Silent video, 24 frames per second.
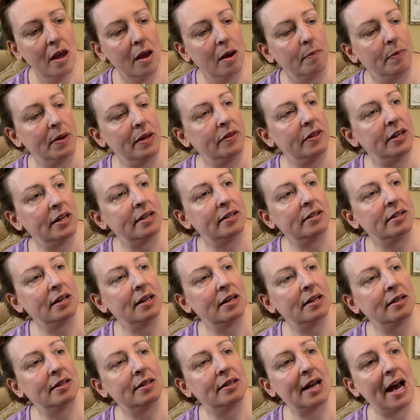But this
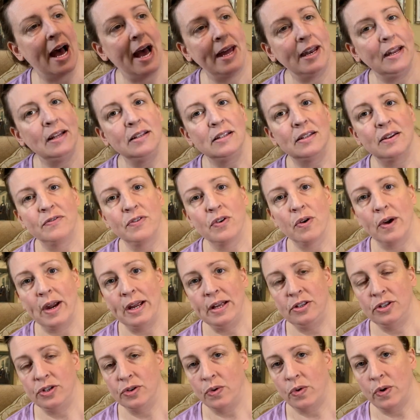is Tidings of Great
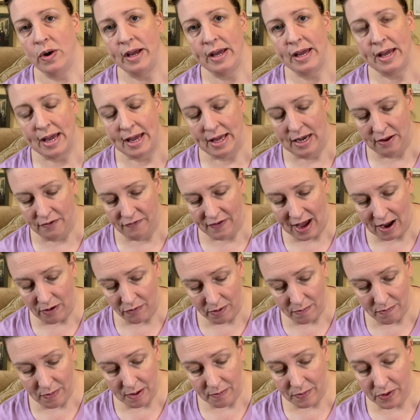Joy, and if I
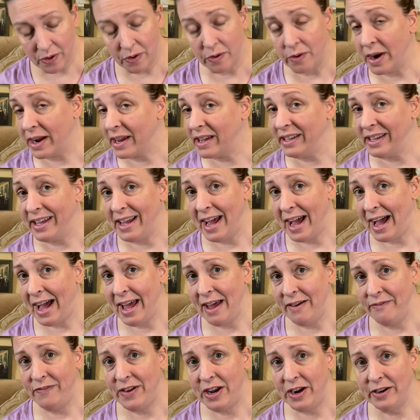remember correctly, I
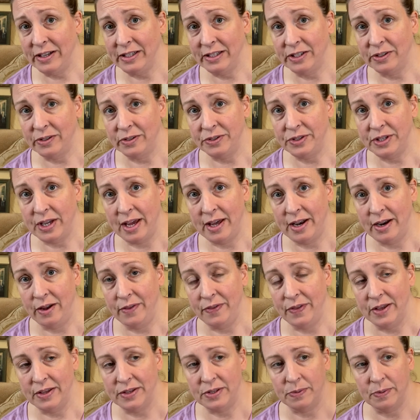have very little done on
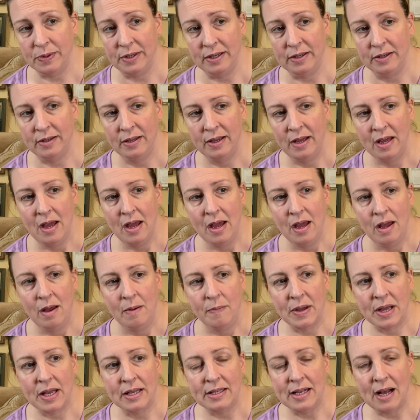this one
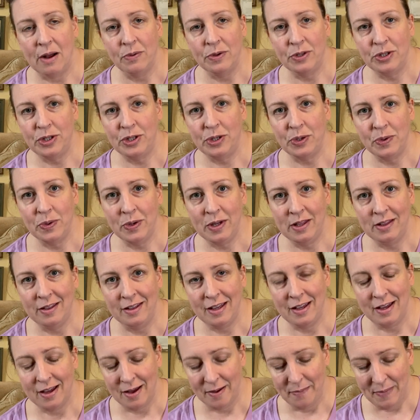because I was doing
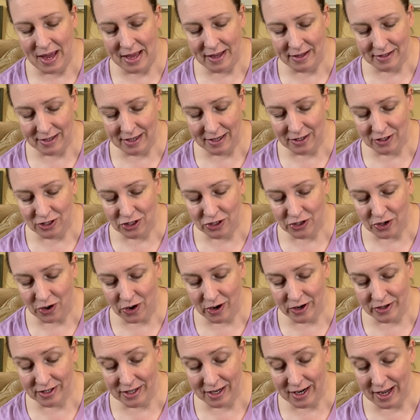the 18
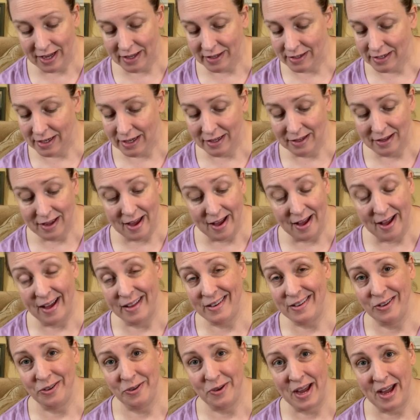starts and 18. Yeah, I
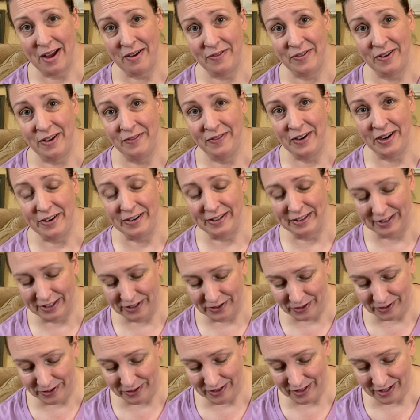do have very
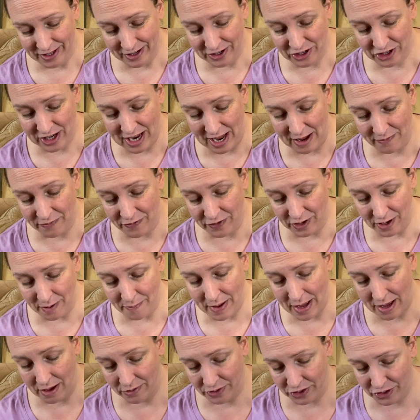little, a shameful
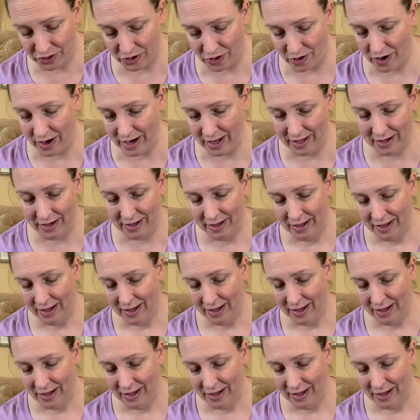amount started.